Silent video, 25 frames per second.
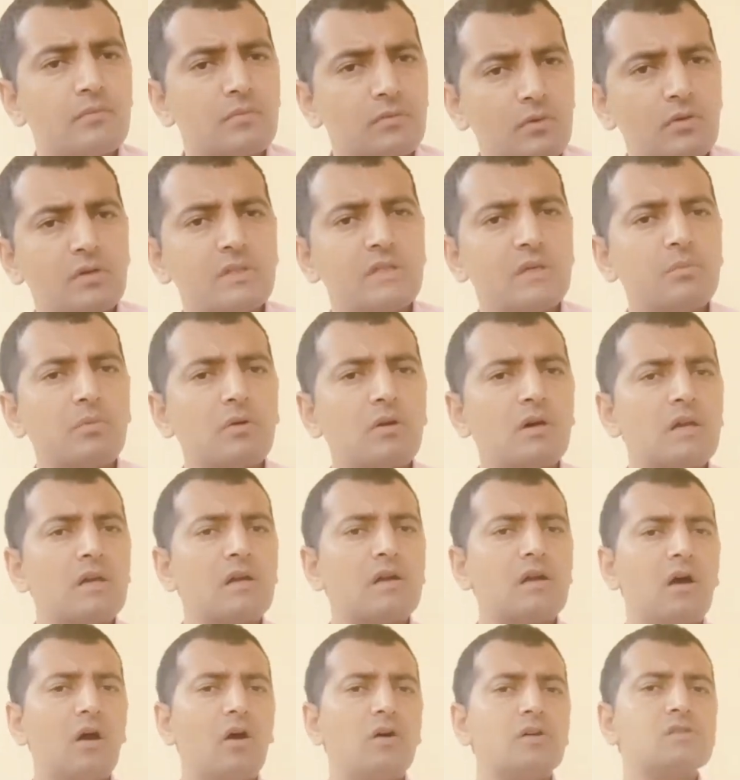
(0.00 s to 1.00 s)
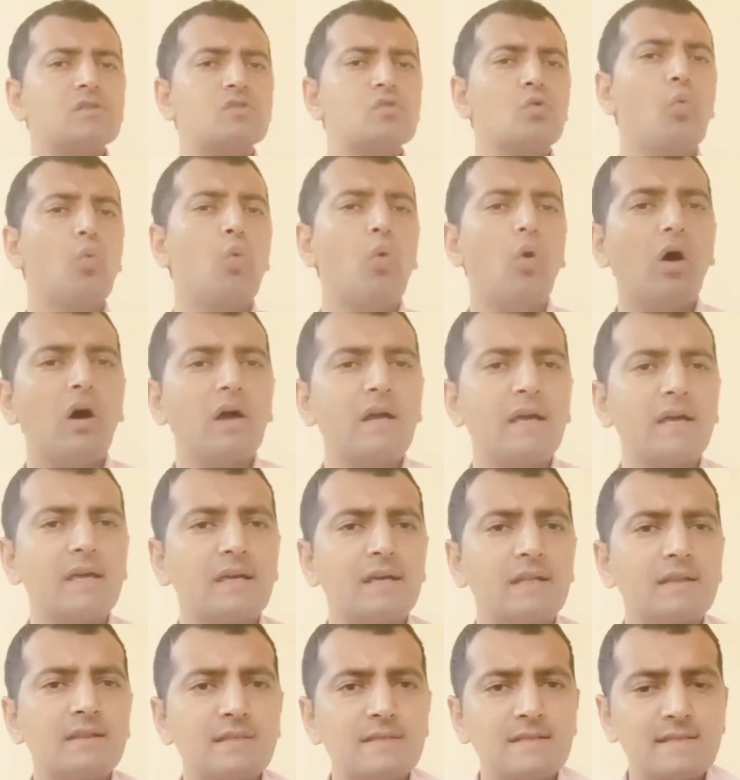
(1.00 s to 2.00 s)
They were also working
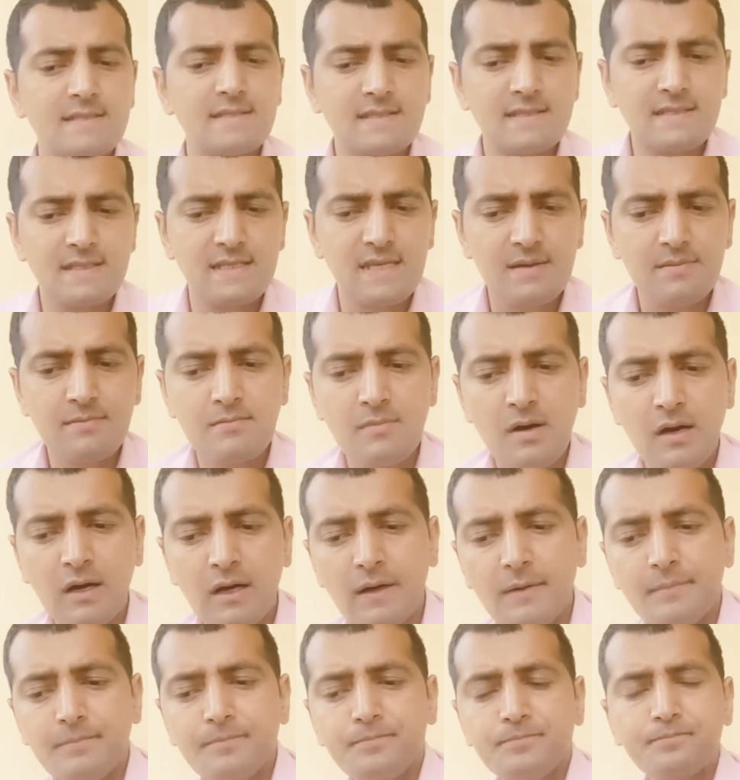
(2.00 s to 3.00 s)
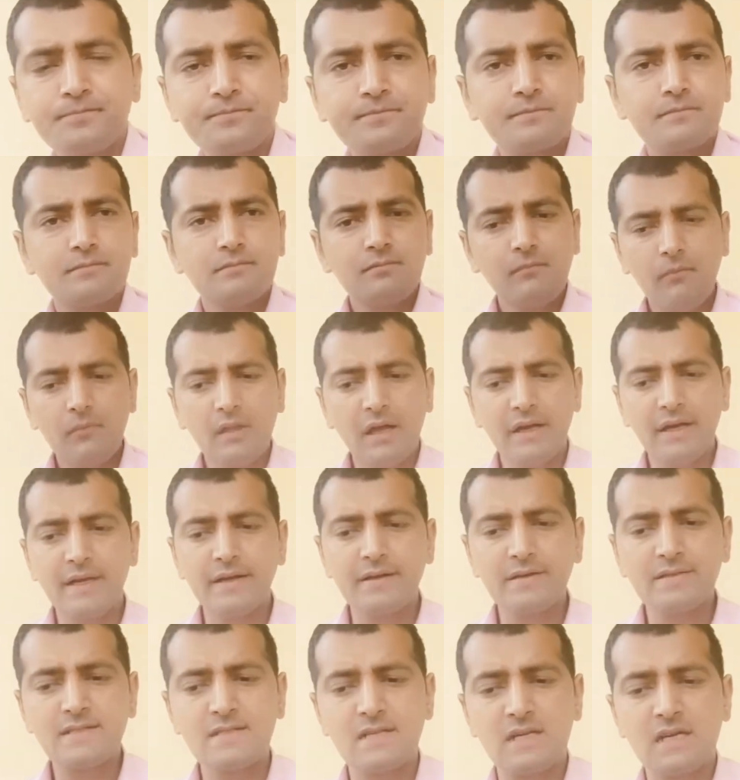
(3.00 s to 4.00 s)
in the same
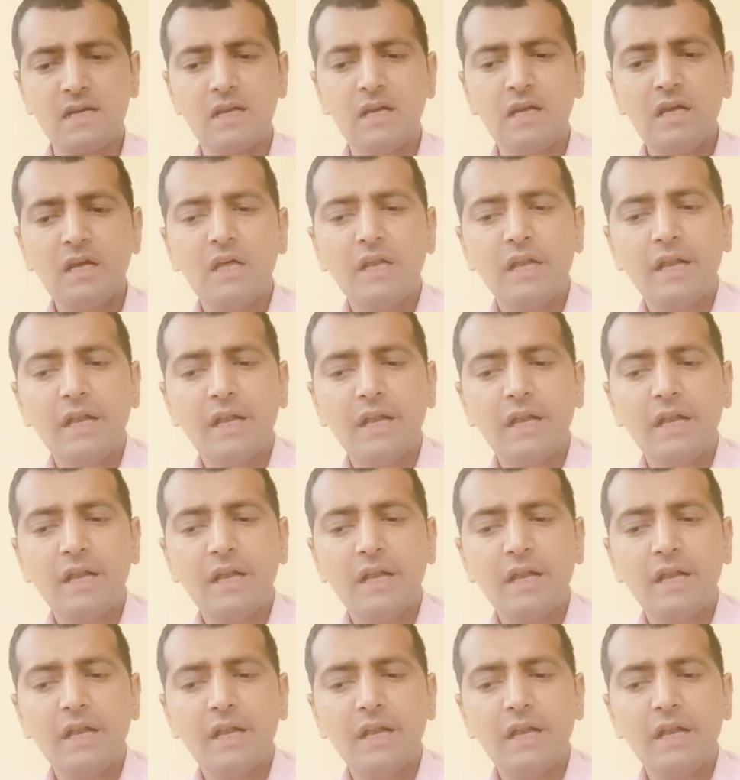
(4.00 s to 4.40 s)
industry.